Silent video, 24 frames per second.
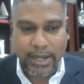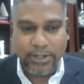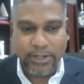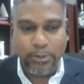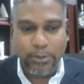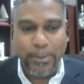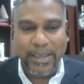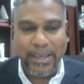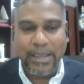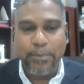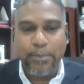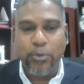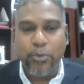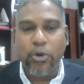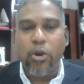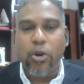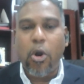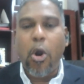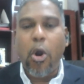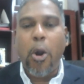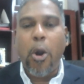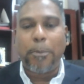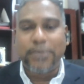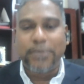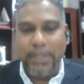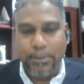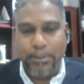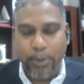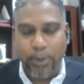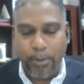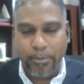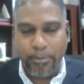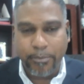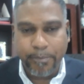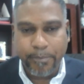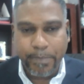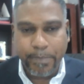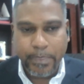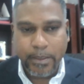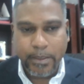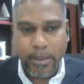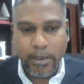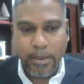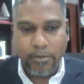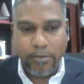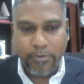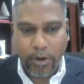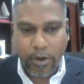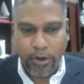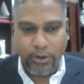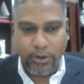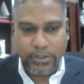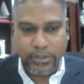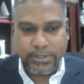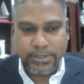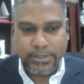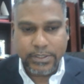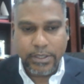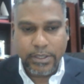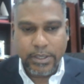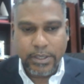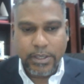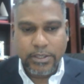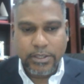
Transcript: or to make it more optimum for us.